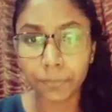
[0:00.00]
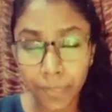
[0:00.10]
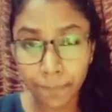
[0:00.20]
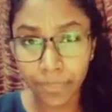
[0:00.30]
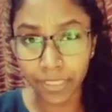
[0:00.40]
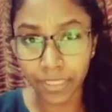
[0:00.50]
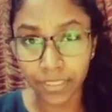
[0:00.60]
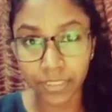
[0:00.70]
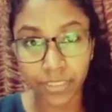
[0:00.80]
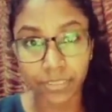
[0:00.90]

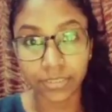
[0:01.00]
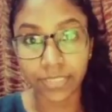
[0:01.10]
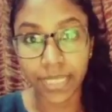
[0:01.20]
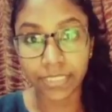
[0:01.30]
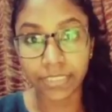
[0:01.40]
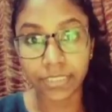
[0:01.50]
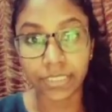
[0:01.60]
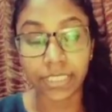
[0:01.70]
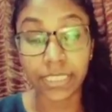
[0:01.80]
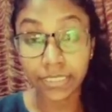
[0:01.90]
Remember that
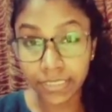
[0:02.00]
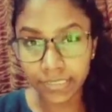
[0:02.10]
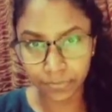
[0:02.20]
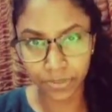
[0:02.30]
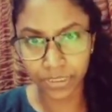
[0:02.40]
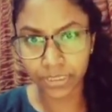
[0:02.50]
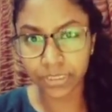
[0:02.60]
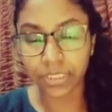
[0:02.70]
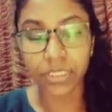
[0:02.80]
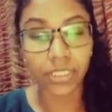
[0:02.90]
in this
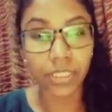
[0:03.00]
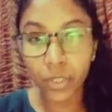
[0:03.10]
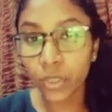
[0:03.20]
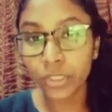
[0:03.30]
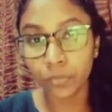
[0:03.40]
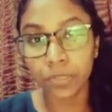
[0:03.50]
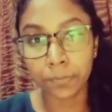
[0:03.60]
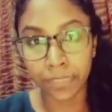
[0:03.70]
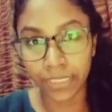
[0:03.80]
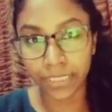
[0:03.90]
world, no
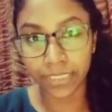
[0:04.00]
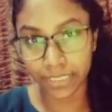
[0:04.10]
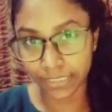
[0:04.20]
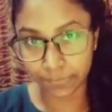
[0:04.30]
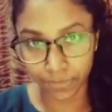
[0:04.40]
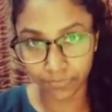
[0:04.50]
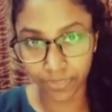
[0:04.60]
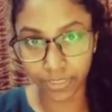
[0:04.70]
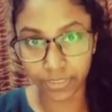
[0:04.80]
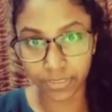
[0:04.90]
human being is
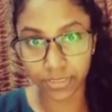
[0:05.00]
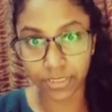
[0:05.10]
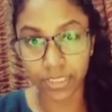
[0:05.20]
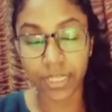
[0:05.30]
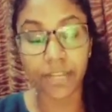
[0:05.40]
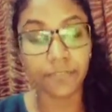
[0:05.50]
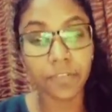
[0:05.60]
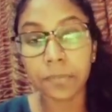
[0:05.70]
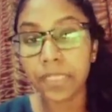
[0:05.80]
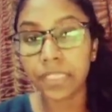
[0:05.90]
perfect.
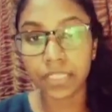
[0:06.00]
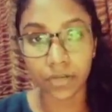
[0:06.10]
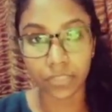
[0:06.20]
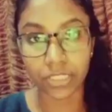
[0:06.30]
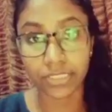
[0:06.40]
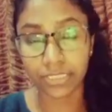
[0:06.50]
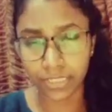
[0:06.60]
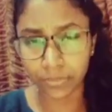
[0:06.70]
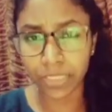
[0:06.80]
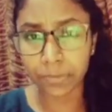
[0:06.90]
Everybody around us,
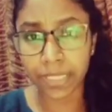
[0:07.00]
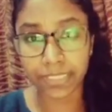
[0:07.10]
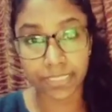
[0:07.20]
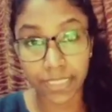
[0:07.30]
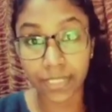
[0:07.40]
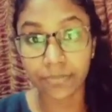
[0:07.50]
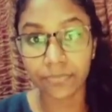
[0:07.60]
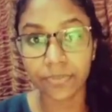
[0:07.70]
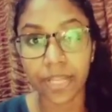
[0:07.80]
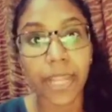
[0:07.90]
including
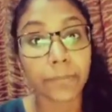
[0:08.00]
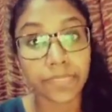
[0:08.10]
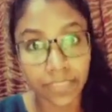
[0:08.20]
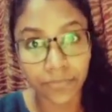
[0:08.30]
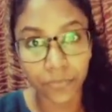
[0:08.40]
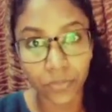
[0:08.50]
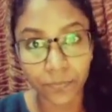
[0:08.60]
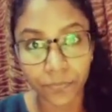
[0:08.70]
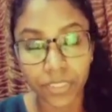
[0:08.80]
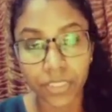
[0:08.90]
myself, am sinful.
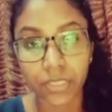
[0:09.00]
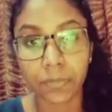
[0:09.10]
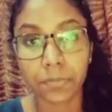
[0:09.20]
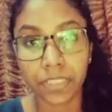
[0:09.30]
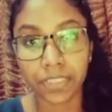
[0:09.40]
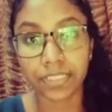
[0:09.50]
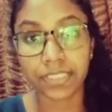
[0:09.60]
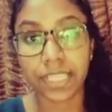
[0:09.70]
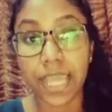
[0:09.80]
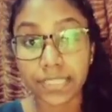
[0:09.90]

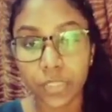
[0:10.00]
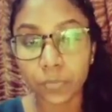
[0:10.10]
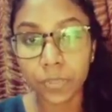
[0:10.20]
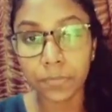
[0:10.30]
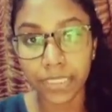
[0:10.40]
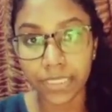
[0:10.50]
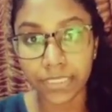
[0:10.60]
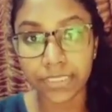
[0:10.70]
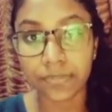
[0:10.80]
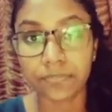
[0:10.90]
Because as human
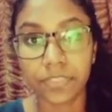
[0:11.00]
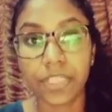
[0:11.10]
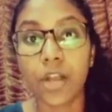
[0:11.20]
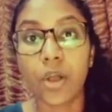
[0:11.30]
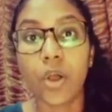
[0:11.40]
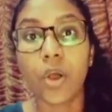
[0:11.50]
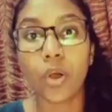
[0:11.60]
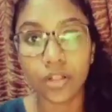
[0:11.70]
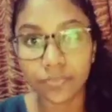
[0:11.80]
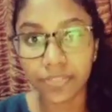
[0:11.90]
beings, we are
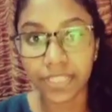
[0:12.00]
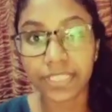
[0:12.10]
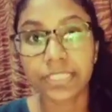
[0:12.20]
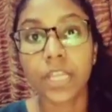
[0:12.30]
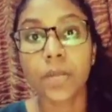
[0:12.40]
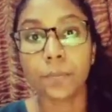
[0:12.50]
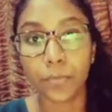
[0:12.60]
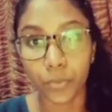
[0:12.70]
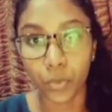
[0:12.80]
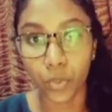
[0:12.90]
always
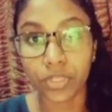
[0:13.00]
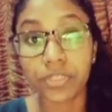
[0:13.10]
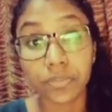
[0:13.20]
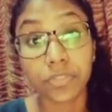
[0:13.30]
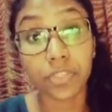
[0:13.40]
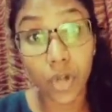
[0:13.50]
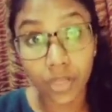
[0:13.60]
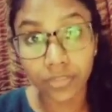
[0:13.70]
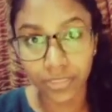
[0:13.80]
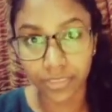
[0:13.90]
prone to do the
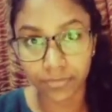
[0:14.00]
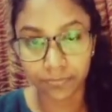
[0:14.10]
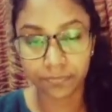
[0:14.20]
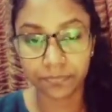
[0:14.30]
wrong thing.